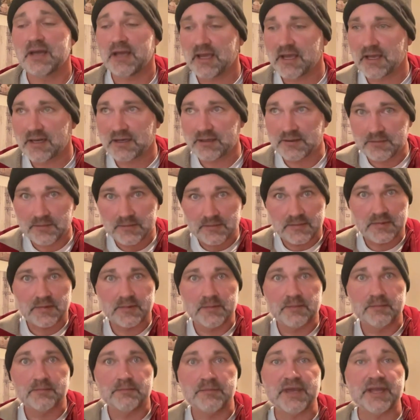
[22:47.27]
and
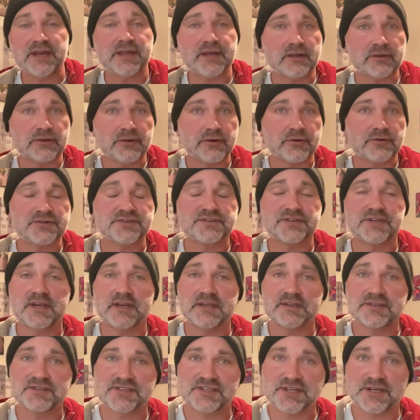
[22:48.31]
media literacy
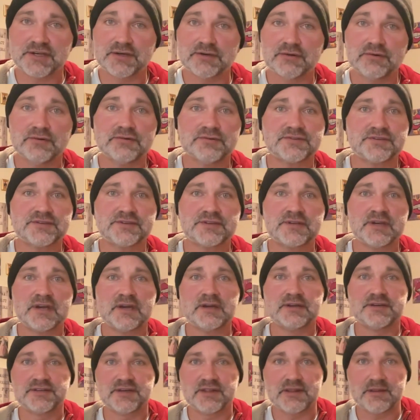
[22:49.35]
and skills
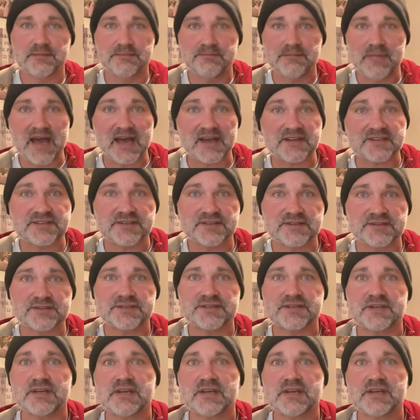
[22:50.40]
to the masses,